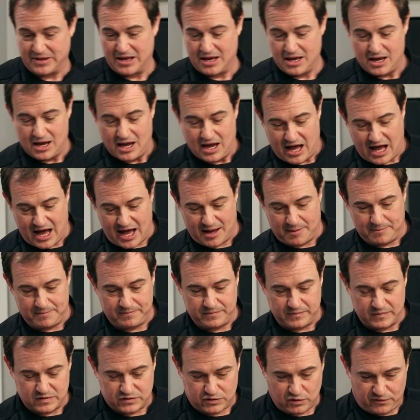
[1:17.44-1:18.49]
Okay.
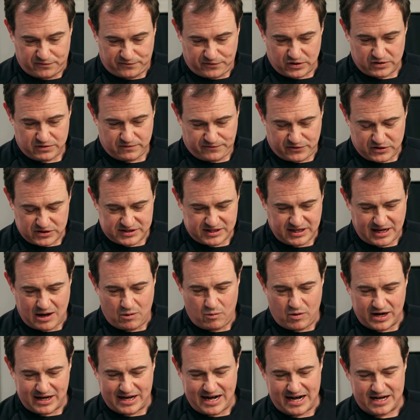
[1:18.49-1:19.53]
Um, so fir first thing
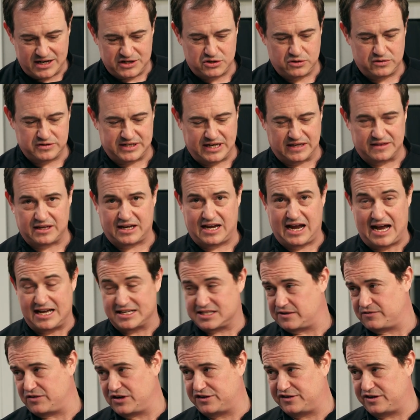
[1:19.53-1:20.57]
I want to kind of do is get the
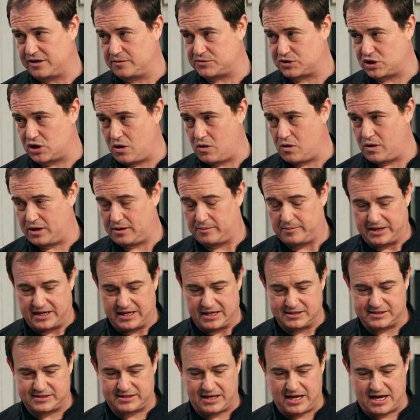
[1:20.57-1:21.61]
cassava chips going
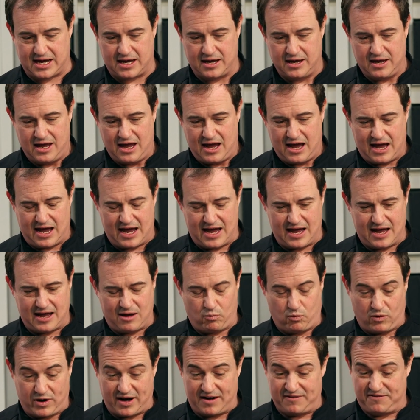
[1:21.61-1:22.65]
because uh, uh,
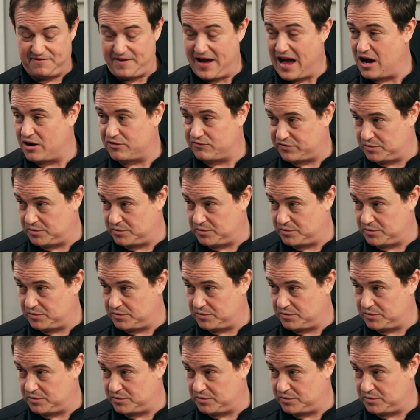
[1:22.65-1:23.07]
what I found